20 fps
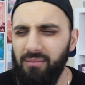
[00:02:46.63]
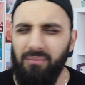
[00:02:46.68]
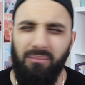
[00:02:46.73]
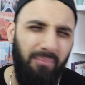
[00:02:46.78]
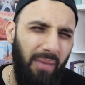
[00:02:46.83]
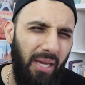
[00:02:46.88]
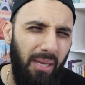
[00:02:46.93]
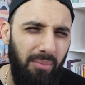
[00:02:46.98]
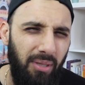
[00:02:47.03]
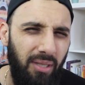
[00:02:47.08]

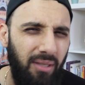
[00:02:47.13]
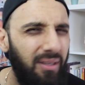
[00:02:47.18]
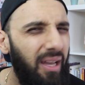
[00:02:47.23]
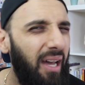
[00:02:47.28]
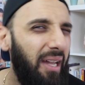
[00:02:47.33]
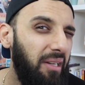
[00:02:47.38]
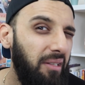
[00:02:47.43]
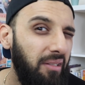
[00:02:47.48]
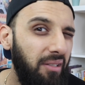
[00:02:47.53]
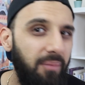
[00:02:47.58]
Maybe,
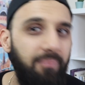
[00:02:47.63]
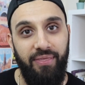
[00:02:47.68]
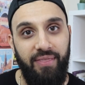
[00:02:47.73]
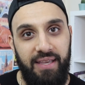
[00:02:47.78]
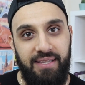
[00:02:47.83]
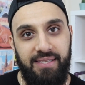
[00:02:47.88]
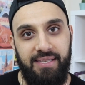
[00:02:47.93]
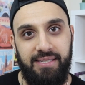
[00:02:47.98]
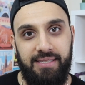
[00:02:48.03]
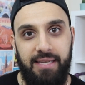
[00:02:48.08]
I don't know.
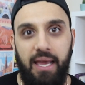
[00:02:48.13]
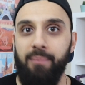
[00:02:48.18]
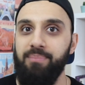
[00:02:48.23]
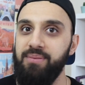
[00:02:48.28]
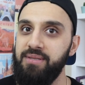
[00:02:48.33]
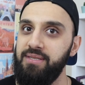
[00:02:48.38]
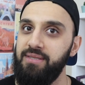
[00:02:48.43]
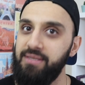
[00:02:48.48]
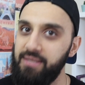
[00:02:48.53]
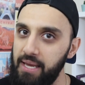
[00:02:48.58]
These
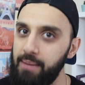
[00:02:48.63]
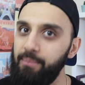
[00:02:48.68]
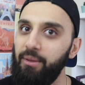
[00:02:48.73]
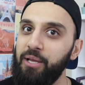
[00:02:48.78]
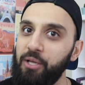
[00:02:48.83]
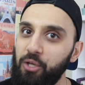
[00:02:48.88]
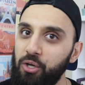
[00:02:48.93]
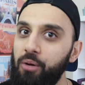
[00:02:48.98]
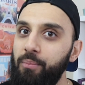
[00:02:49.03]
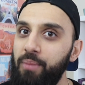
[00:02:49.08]
steps seem a
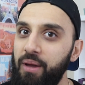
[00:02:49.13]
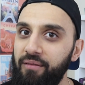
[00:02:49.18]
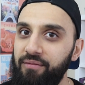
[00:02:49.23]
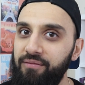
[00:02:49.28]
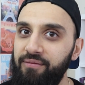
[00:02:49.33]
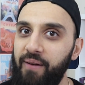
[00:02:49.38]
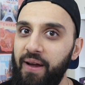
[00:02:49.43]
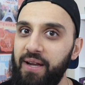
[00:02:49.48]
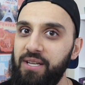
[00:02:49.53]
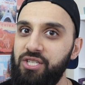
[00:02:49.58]
little bit
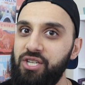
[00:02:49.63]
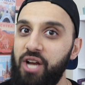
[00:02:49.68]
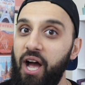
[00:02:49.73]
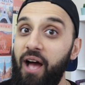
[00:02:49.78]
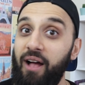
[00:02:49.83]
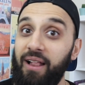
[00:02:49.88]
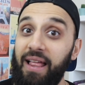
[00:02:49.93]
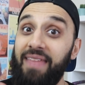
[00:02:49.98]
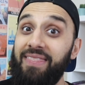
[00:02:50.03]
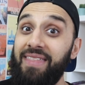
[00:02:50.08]

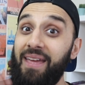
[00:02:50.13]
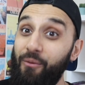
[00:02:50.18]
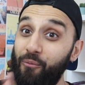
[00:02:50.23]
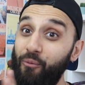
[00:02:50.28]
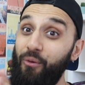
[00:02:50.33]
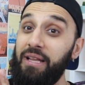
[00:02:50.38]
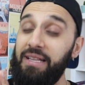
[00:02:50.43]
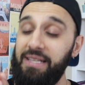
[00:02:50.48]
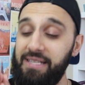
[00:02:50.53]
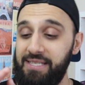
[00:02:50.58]
fragile and they're
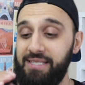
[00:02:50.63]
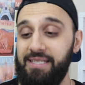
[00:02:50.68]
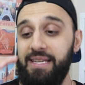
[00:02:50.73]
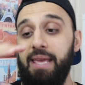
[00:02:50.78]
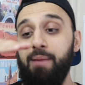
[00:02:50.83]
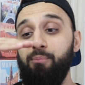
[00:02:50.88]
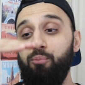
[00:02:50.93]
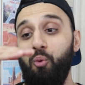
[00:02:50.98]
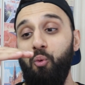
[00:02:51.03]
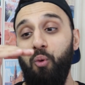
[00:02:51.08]
really
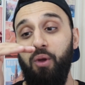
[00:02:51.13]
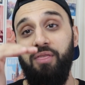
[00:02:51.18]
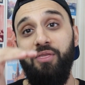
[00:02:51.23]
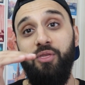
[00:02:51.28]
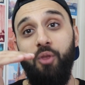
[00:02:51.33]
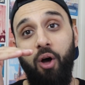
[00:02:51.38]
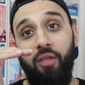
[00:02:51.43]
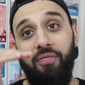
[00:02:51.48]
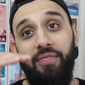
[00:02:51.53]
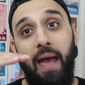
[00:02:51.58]
steep with
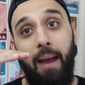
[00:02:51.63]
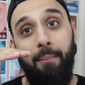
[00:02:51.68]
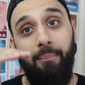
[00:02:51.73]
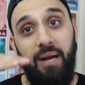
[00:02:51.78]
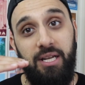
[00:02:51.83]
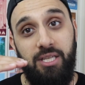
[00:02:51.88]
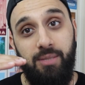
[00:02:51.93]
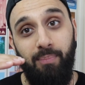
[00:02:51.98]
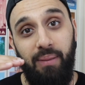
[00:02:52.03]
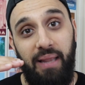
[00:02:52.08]
not that
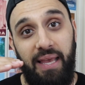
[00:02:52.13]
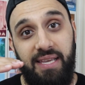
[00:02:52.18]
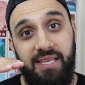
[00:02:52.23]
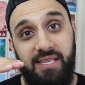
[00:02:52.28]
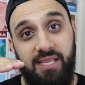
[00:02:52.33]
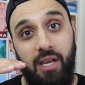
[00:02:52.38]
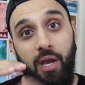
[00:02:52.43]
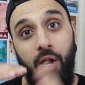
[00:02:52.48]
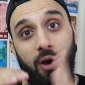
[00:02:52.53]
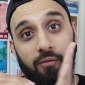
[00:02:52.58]
much
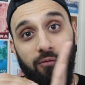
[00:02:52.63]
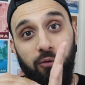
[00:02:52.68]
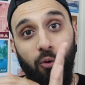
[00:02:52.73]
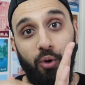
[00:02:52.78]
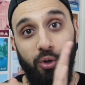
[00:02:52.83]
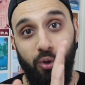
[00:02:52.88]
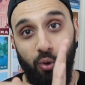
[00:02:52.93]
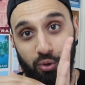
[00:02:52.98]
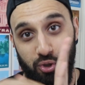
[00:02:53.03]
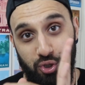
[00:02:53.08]
place
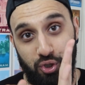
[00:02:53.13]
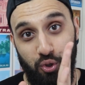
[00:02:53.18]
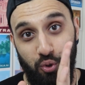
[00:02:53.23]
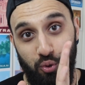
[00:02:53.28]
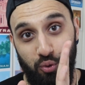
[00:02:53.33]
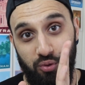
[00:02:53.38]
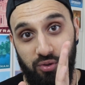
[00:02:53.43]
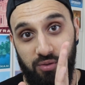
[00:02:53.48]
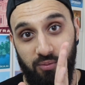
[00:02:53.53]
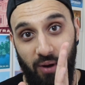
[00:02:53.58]
for your
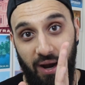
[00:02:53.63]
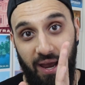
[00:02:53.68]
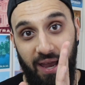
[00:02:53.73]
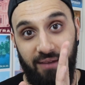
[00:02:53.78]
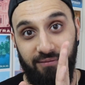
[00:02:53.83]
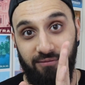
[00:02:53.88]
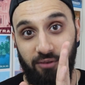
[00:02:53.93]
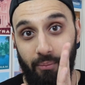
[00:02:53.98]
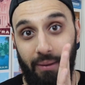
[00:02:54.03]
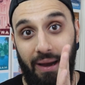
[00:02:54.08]
shoes,
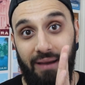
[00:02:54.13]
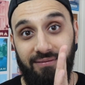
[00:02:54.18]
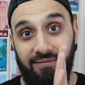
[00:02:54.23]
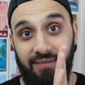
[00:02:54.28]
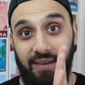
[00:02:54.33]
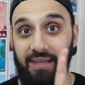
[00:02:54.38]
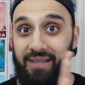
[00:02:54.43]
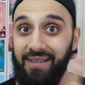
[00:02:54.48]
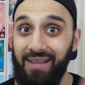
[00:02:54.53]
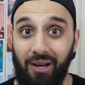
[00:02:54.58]
right? For my
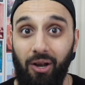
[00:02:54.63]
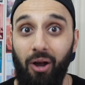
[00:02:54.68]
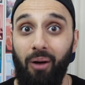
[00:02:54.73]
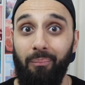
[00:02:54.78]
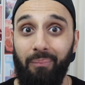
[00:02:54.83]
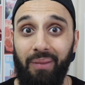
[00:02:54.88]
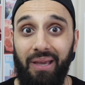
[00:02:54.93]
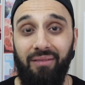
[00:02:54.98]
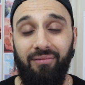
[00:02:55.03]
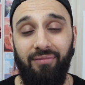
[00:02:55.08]
feet. And I
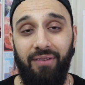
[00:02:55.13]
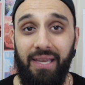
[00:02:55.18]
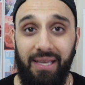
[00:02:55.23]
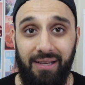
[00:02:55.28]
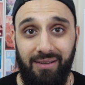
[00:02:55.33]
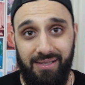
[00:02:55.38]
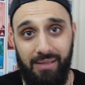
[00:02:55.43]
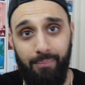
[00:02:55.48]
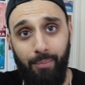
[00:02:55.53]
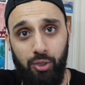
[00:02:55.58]
got big feet
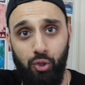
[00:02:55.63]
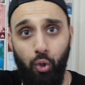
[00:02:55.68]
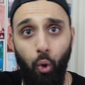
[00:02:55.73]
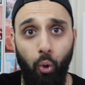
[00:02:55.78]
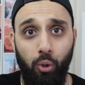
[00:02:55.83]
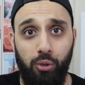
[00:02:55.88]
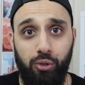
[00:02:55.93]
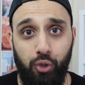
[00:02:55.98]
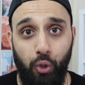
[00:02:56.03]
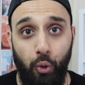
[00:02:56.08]
because I'm a
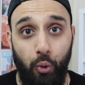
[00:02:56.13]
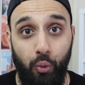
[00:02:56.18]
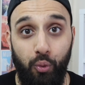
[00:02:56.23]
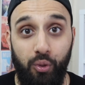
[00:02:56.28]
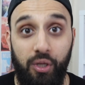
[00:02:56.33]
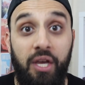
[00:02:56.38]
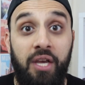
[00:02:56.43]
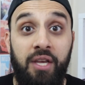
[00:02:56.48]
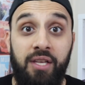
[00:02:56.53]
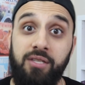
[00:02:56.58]
tall dude.